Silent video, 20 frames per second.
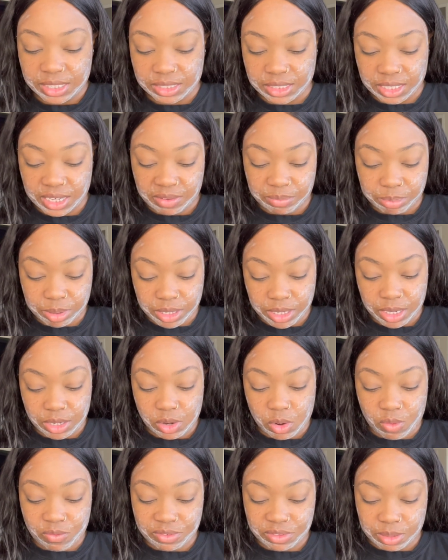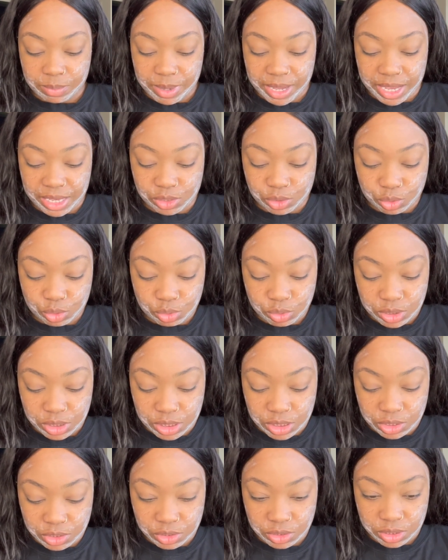that I've planned over the past 2
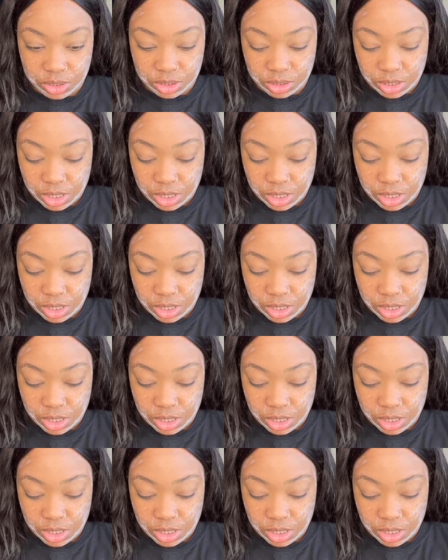years,